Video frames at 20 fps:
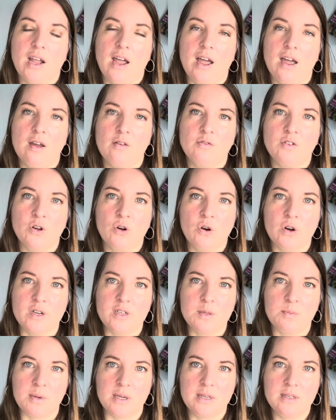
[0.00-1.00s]
after
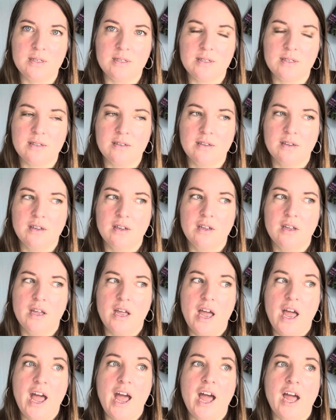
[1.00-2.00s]
Christmas,
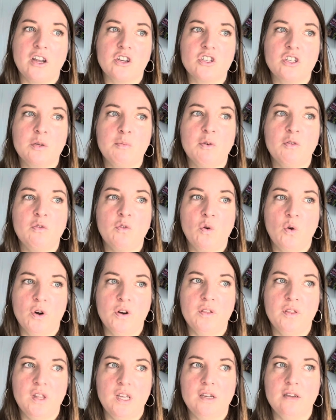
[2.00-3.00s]
actually before
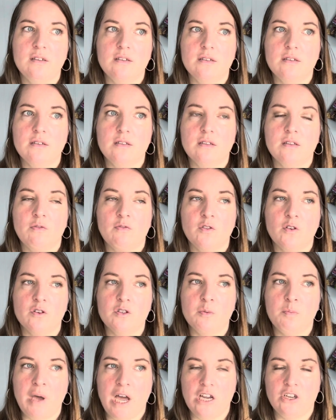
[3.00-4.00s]
the
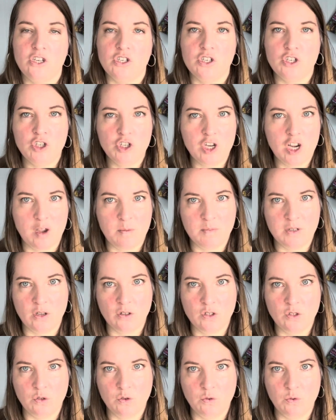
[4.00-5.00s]
first batch is shipped, I'll
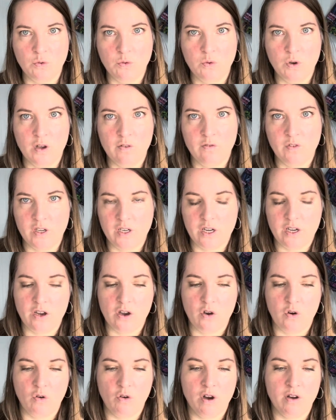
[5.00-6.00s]
do a
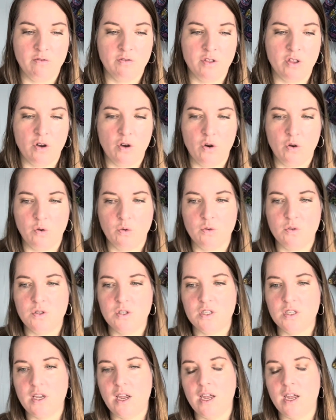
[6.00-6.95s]
video of those,